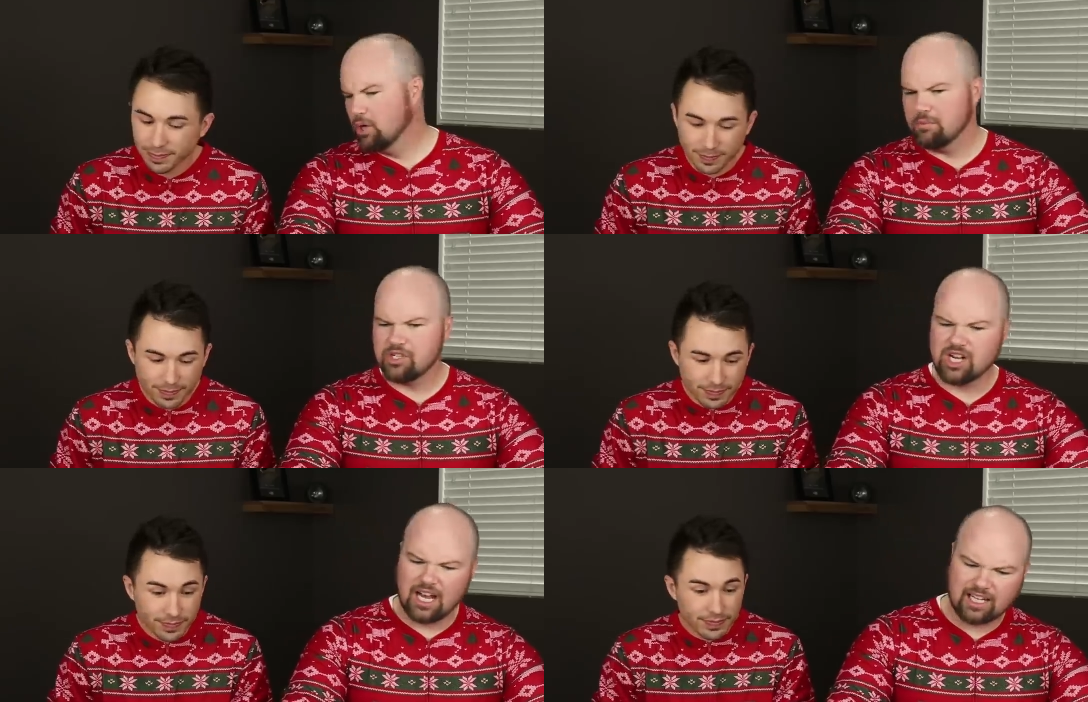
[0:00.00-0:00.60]
Speaker 1: boom
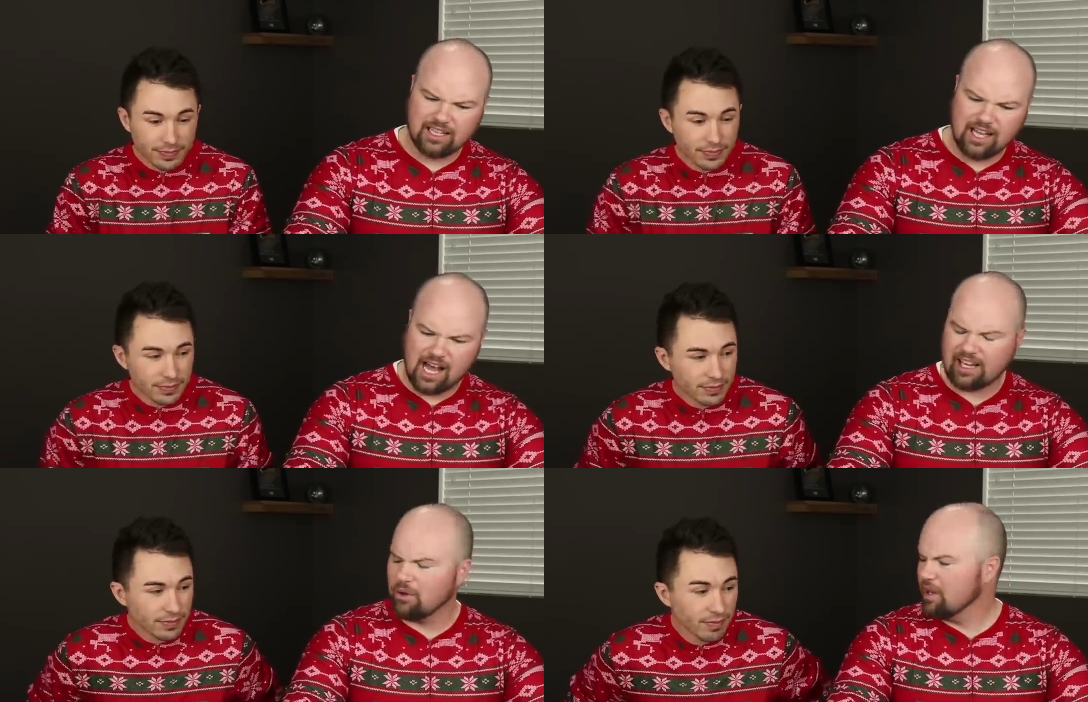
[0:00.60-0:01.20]

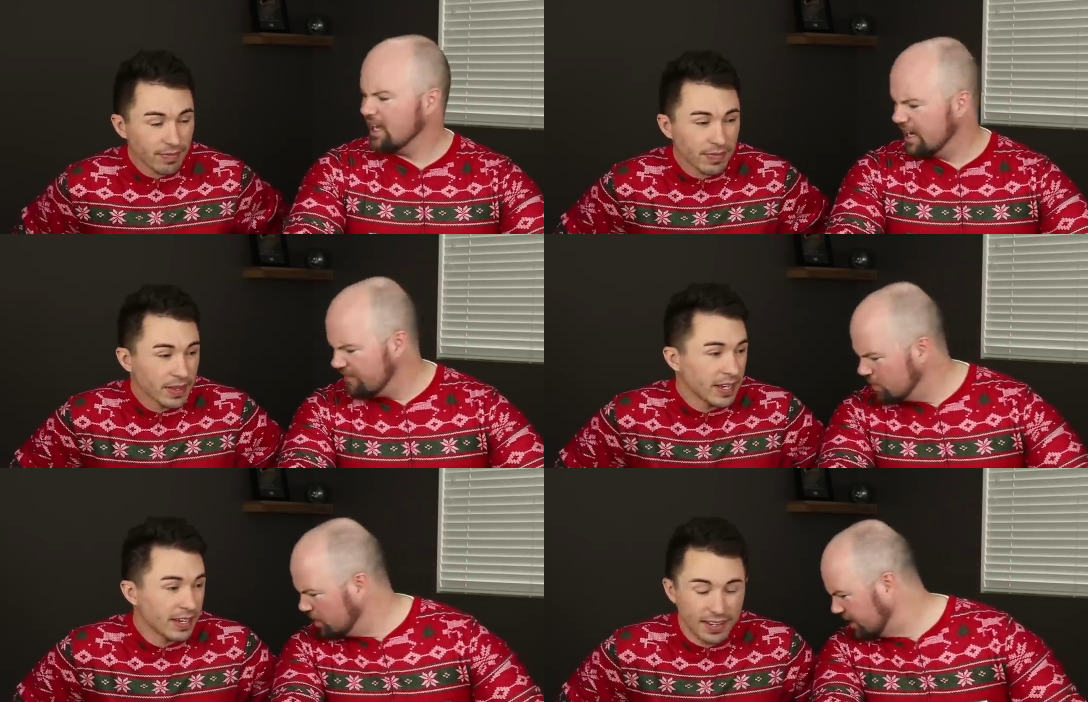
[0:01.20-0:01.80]
shakalaka. We got
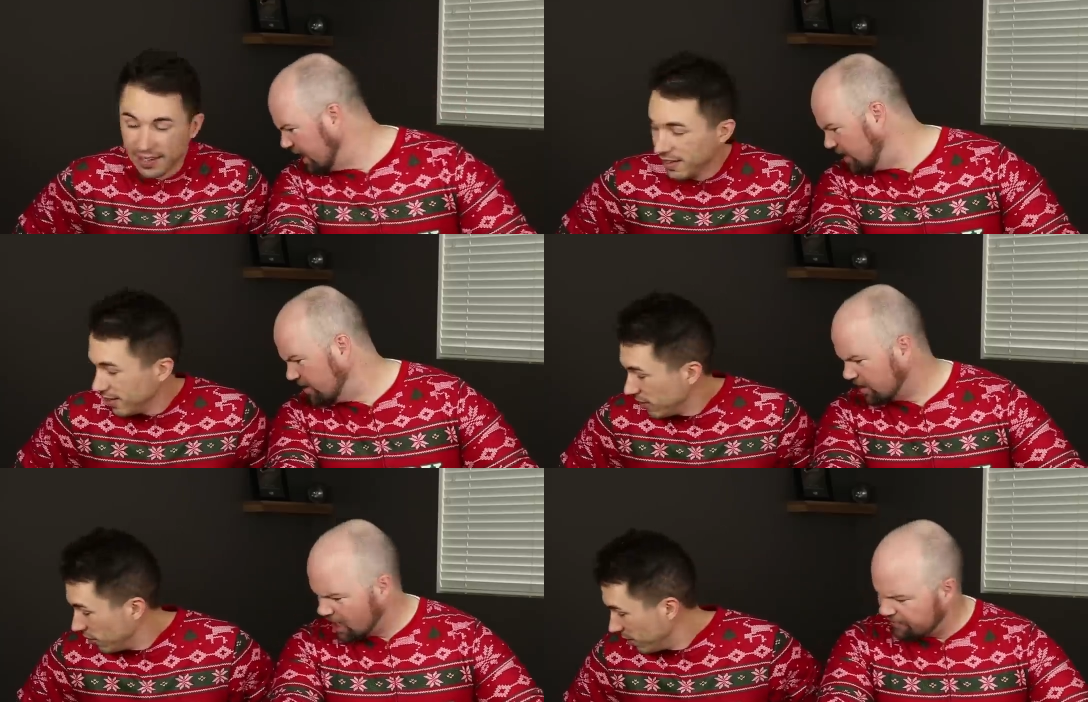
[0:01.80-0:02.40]
everyone
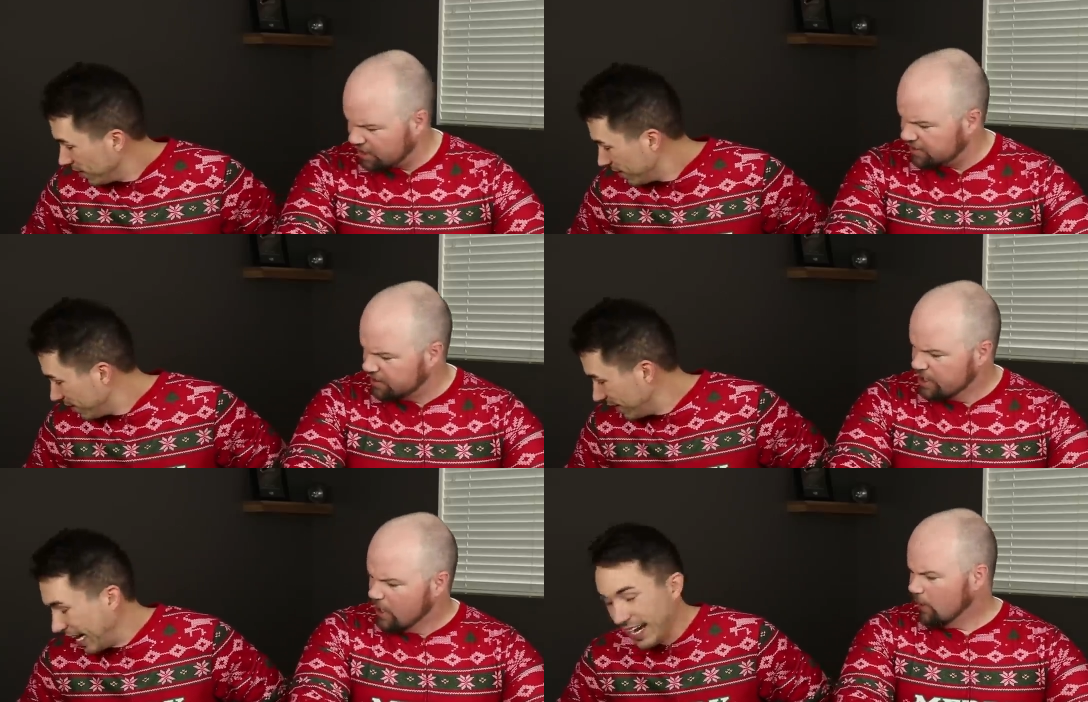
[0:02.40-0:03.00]

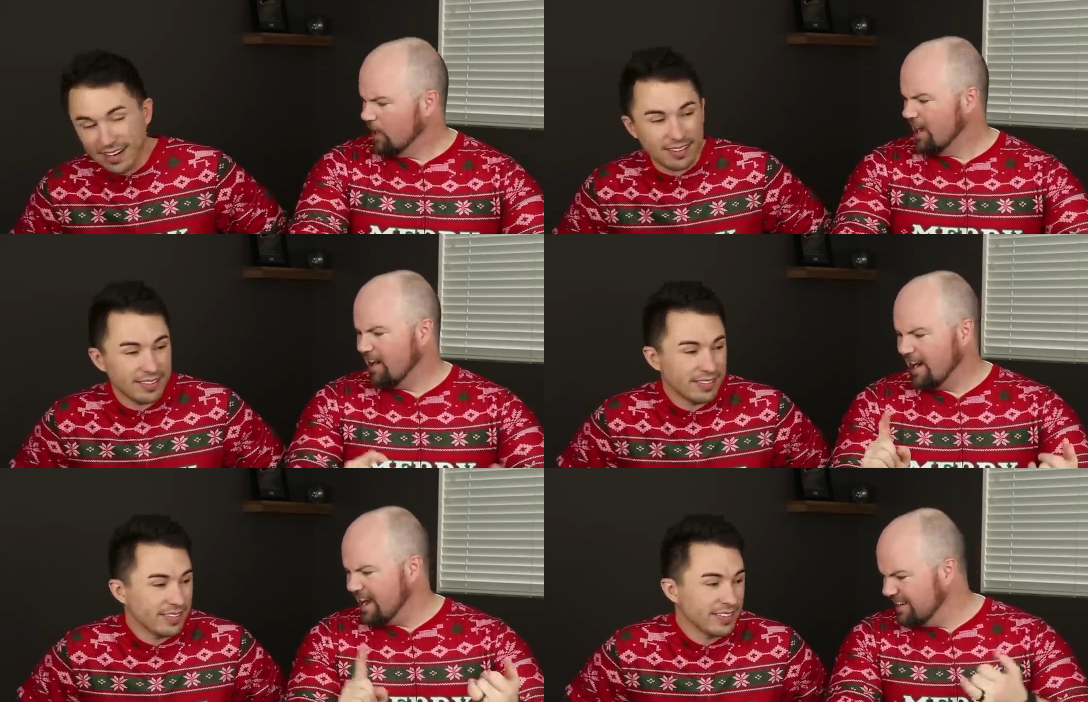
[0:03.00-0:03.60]
covered. Yeah.
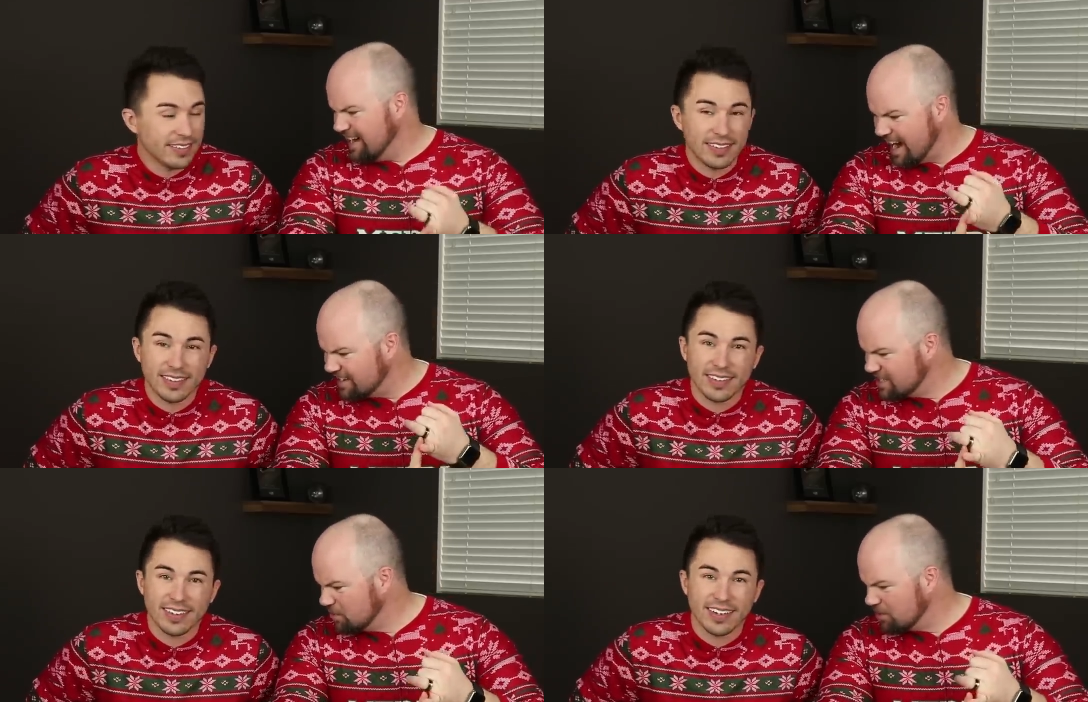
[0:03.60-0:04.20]
Aunt
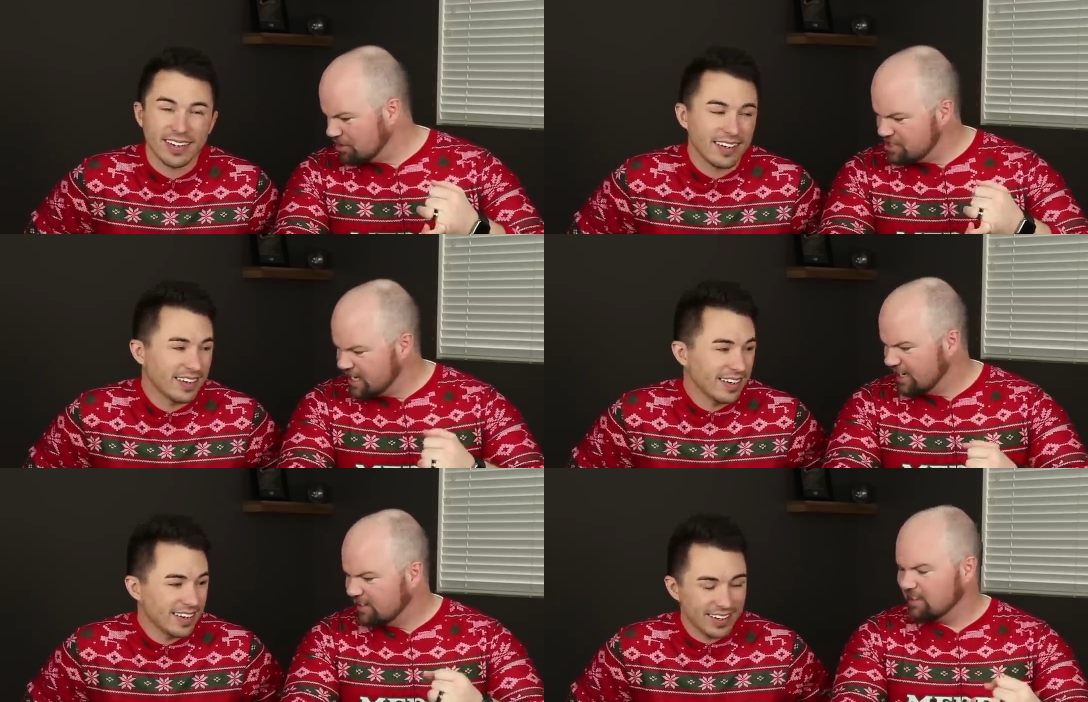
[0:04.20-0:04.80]
Nancy with her
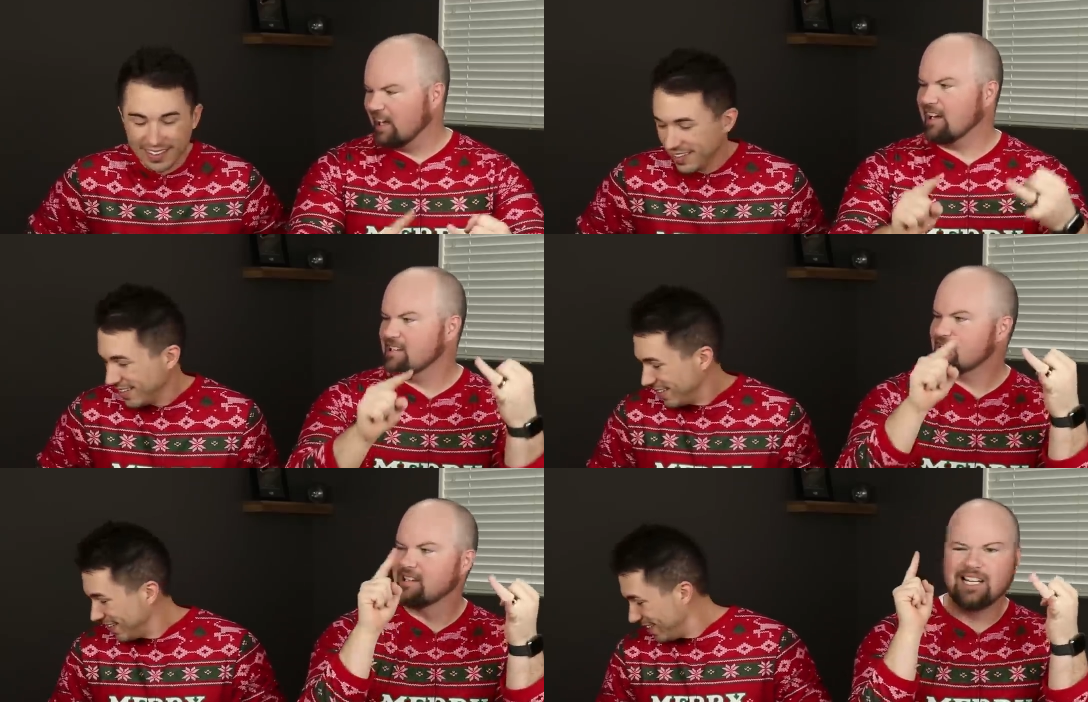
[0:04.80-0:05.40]
digging
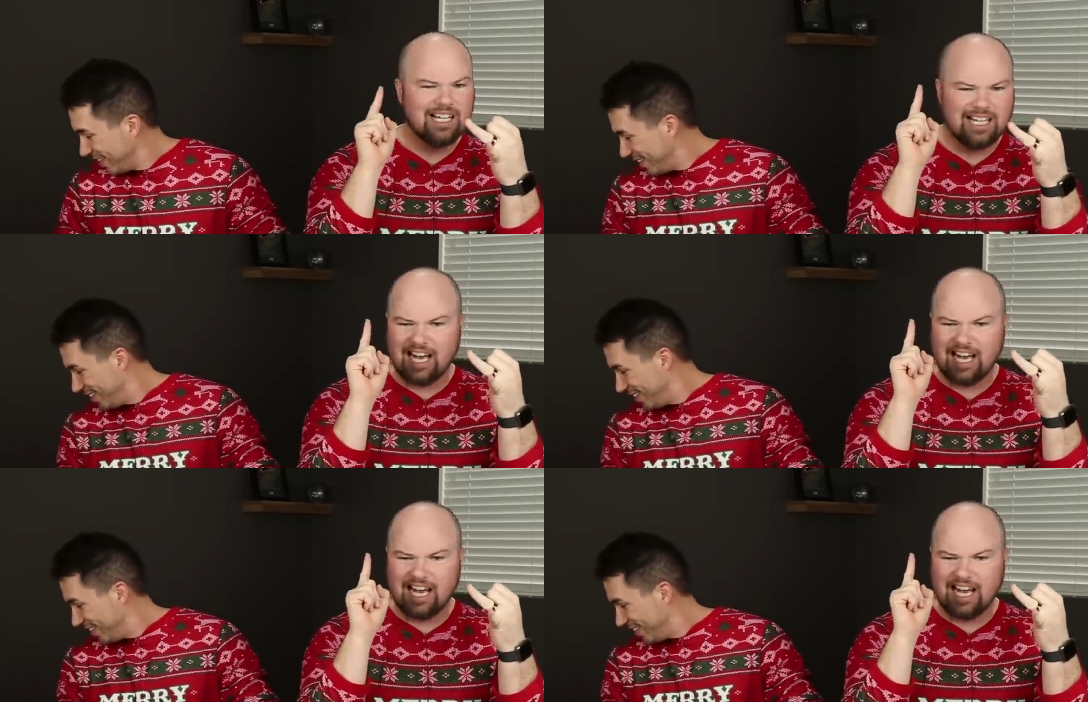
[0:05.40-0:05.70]
claws. You